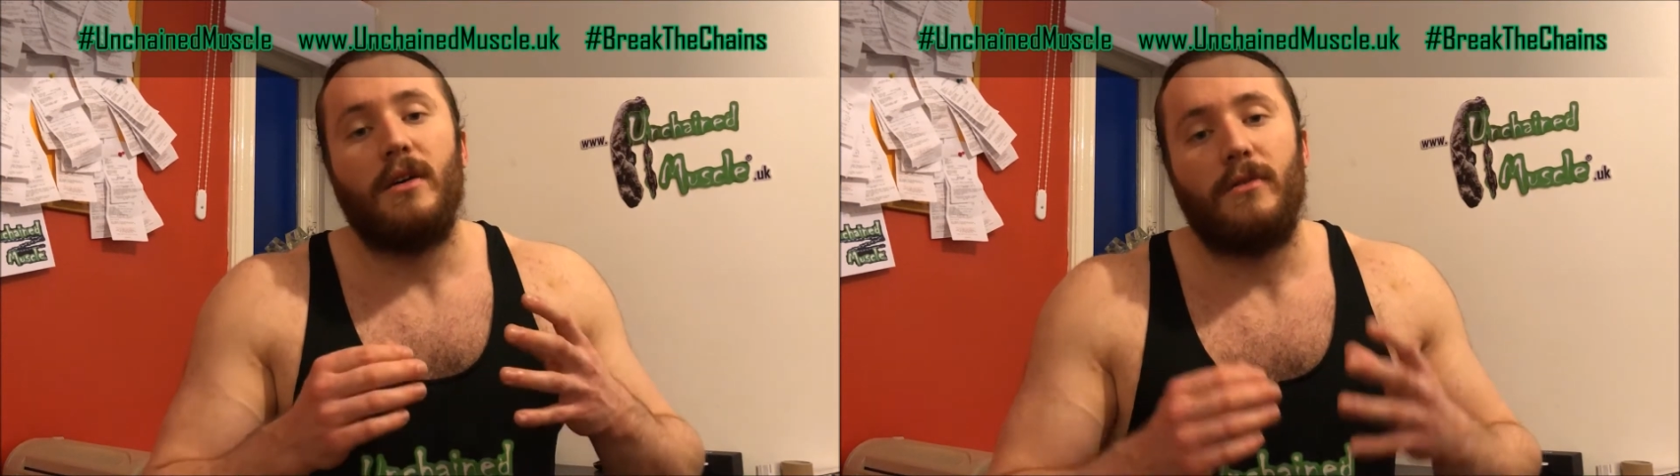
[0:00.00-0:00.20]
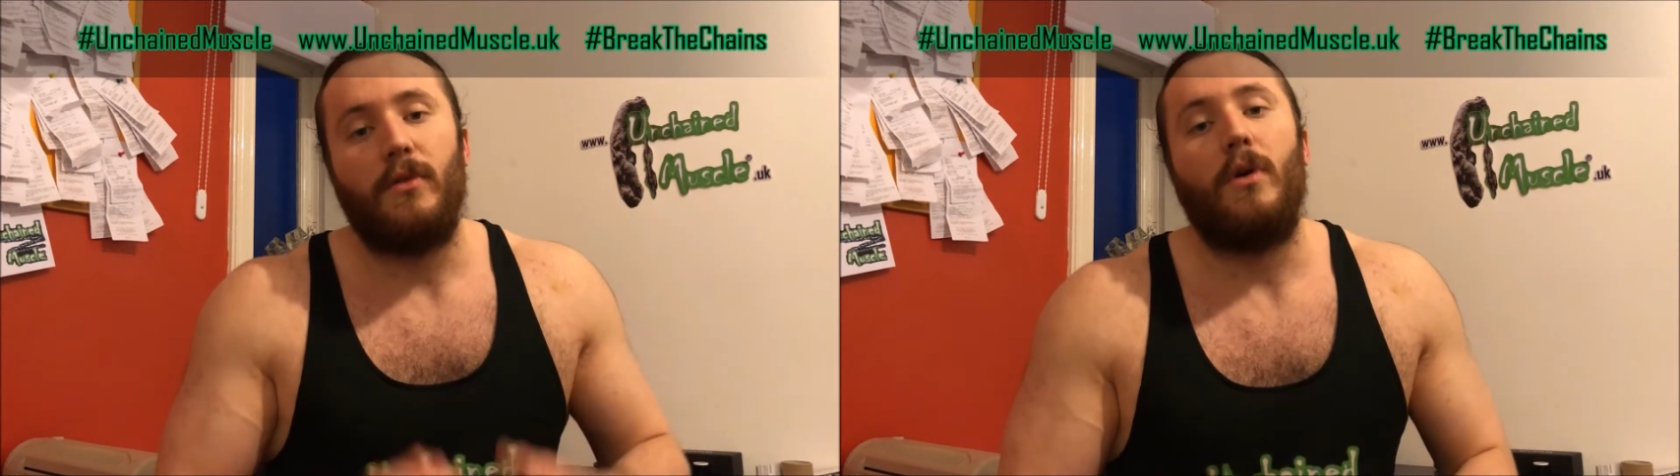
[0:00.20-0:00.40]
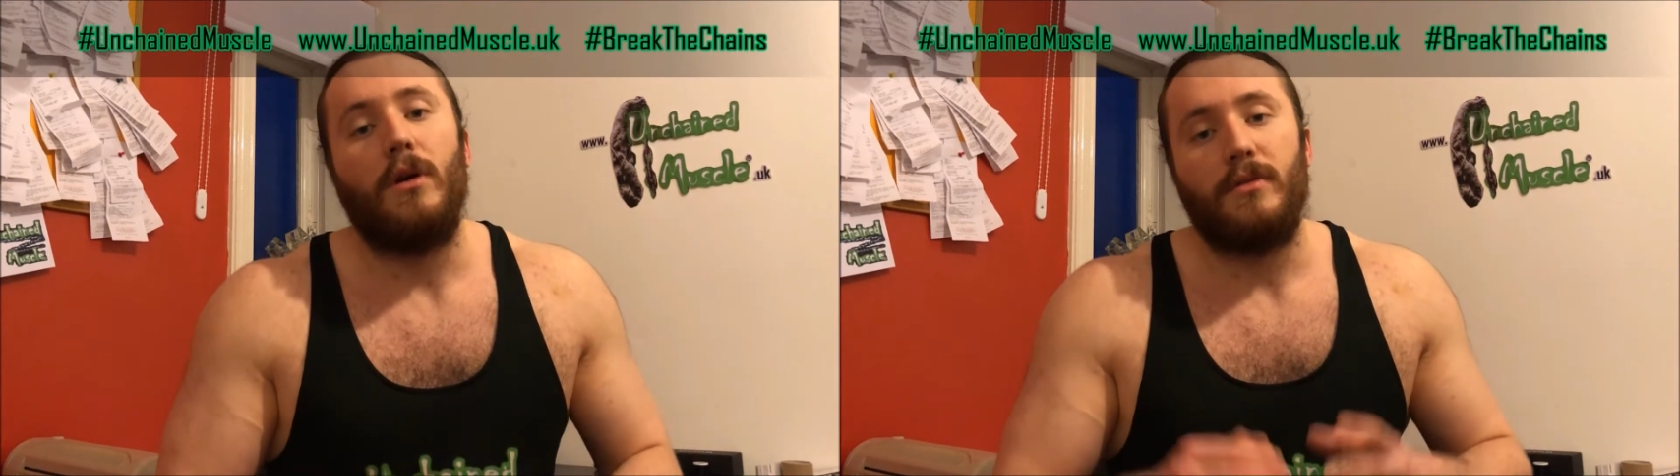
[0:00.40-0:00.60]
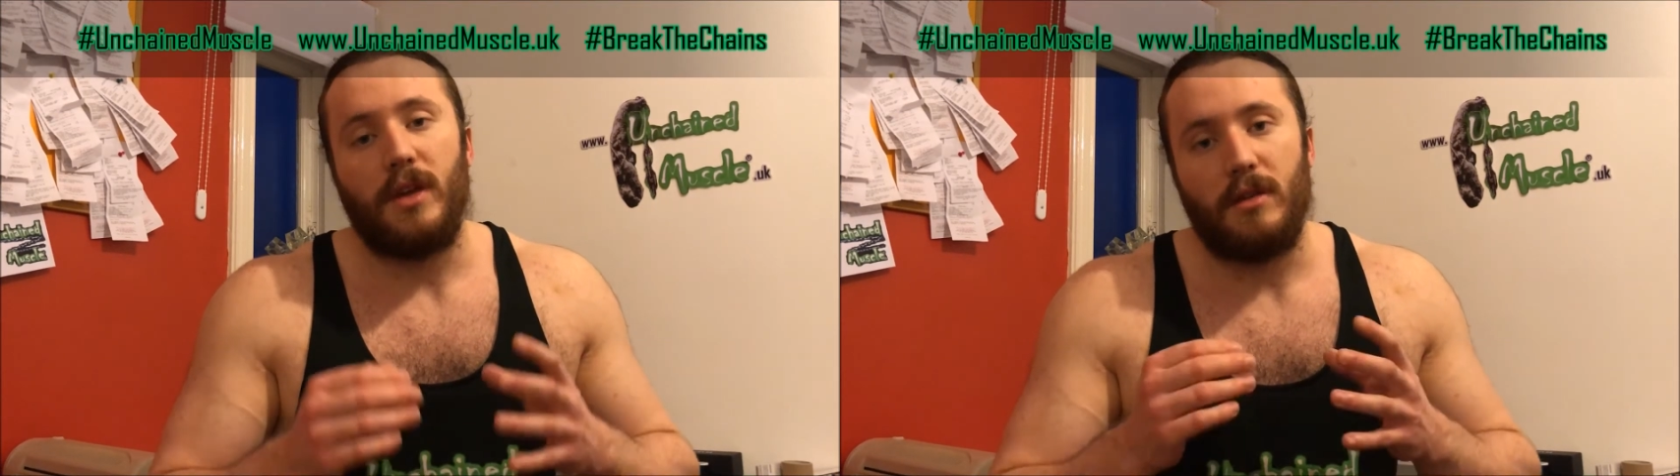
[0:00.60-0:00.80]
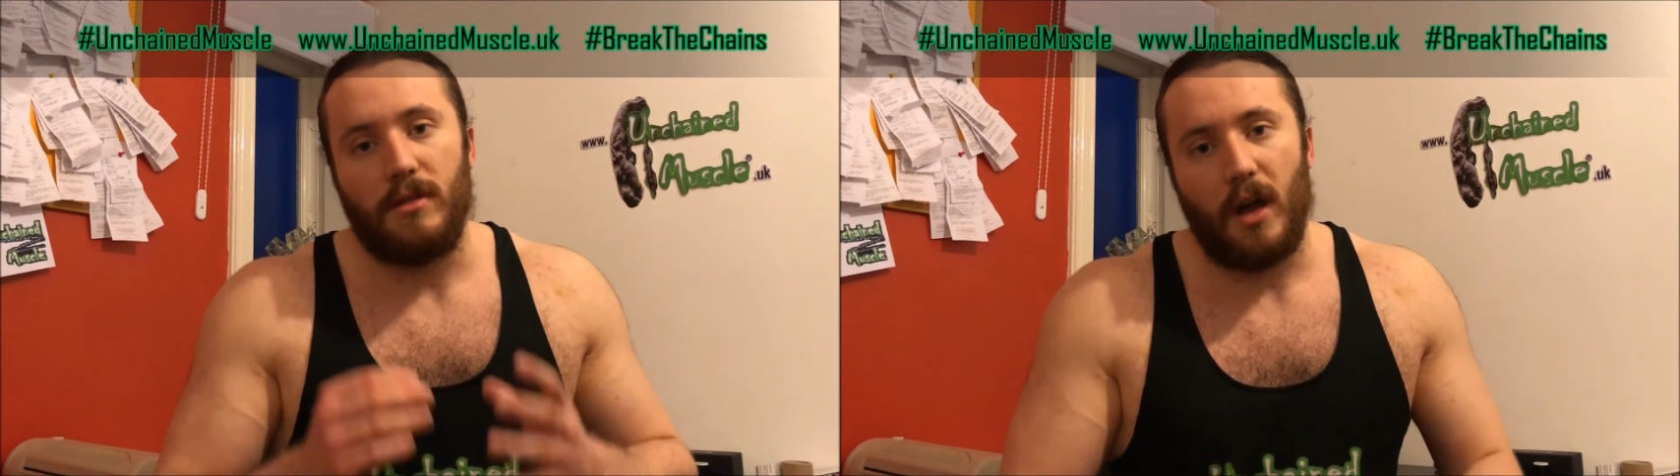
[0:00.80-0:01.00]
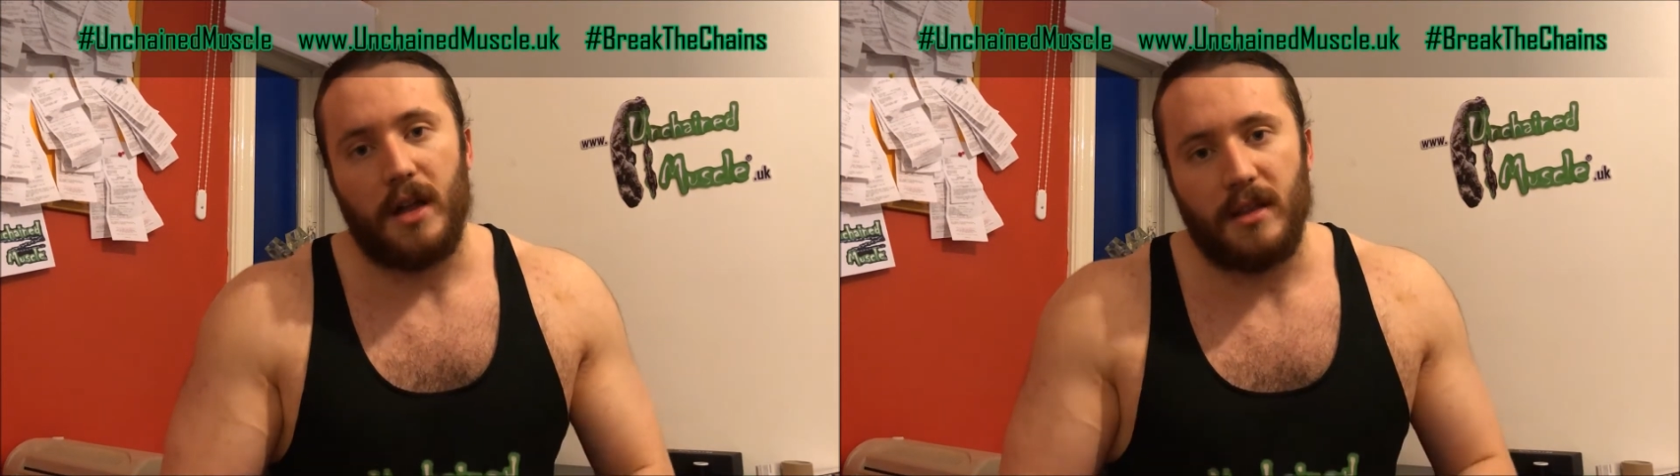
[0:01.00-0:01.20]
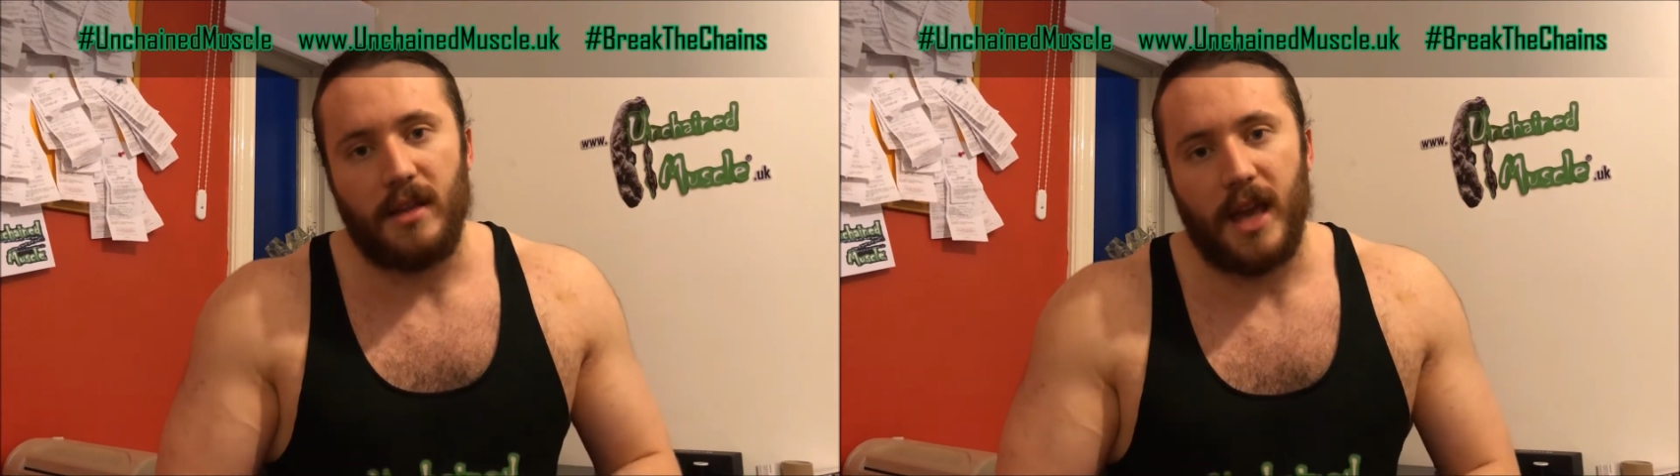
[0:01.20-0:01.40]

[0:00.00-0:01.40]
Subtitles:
for the United